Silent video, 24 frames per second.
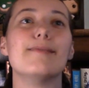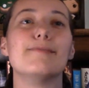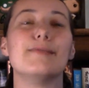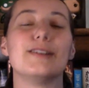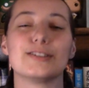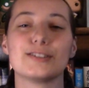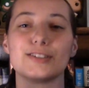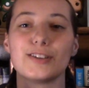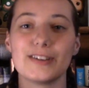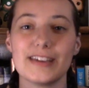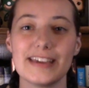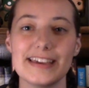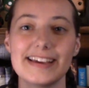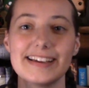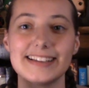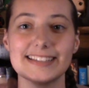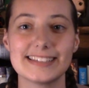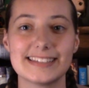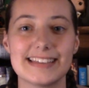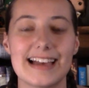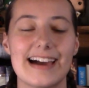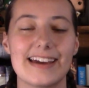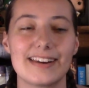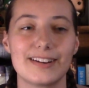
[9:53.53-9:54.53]
So he gets
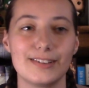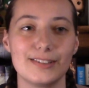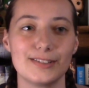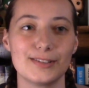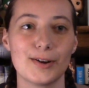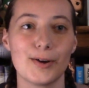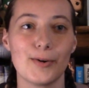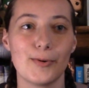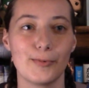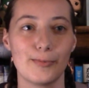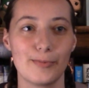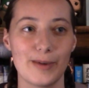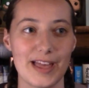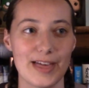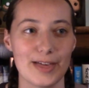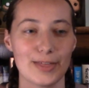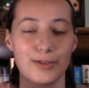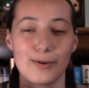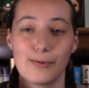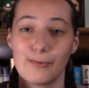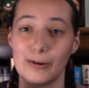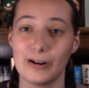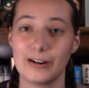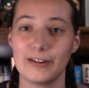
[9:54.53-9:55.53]
saddled
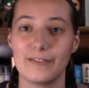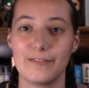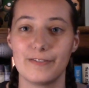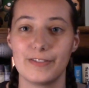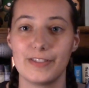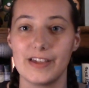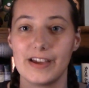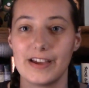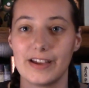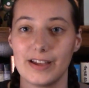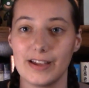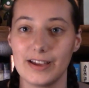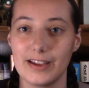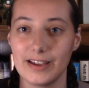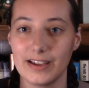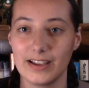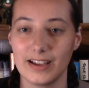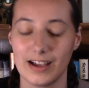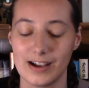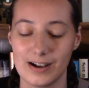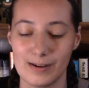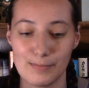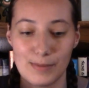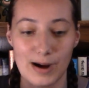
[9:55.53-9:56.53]
with one of the
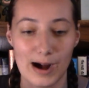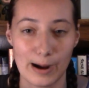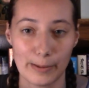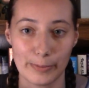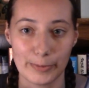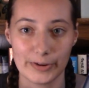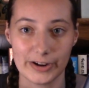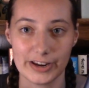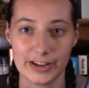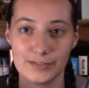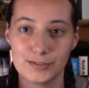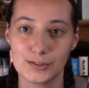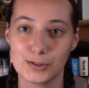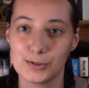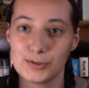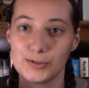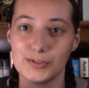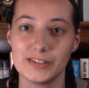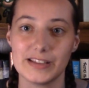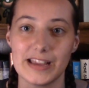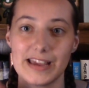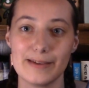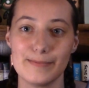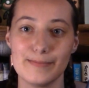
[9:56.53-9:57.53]
operatives
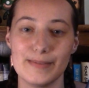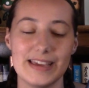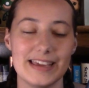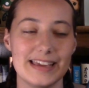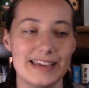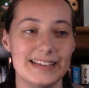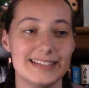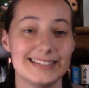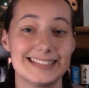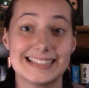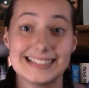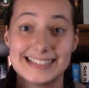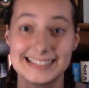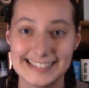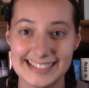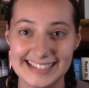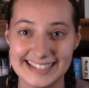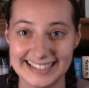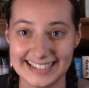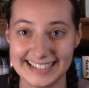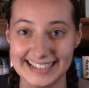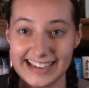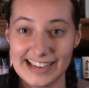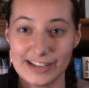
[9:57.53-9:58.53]
whose name is
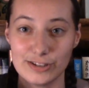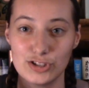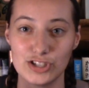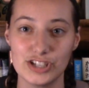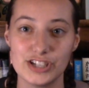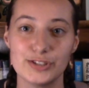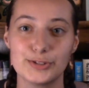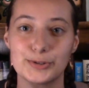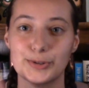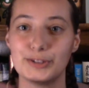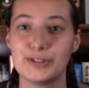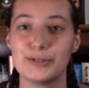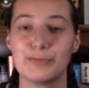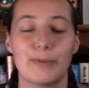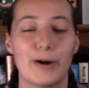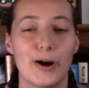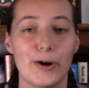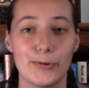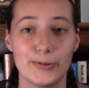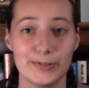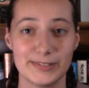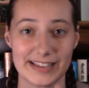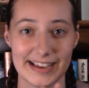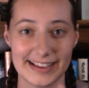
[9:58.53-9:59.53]
Sydney, and she is going to
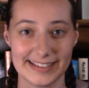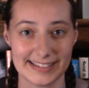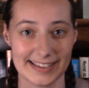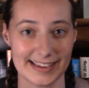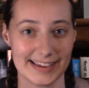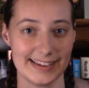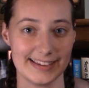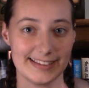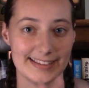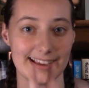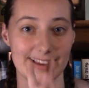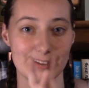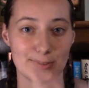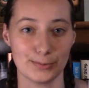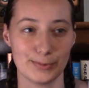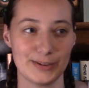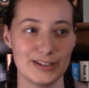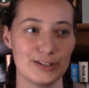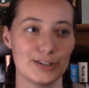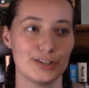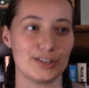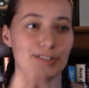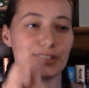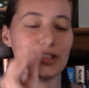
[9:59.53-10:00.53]
pose as
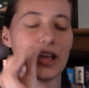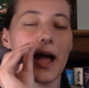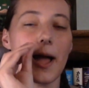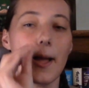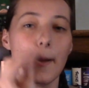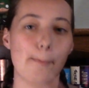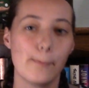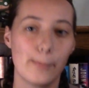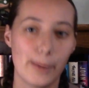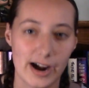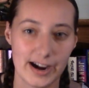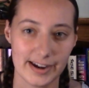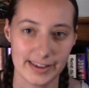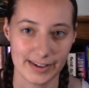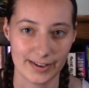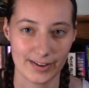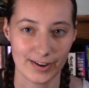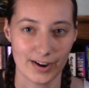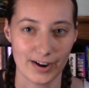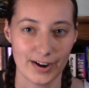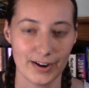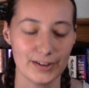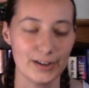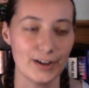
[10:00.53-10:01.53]
Winter's
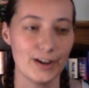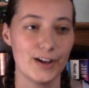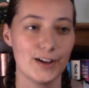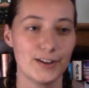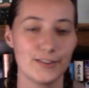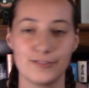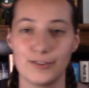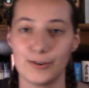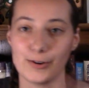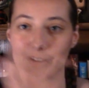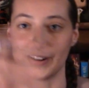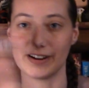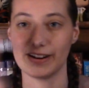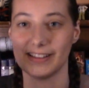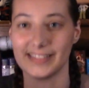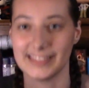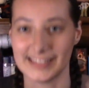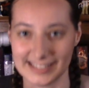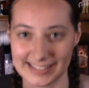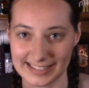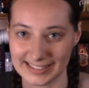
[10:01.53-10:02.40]
bodyguard for this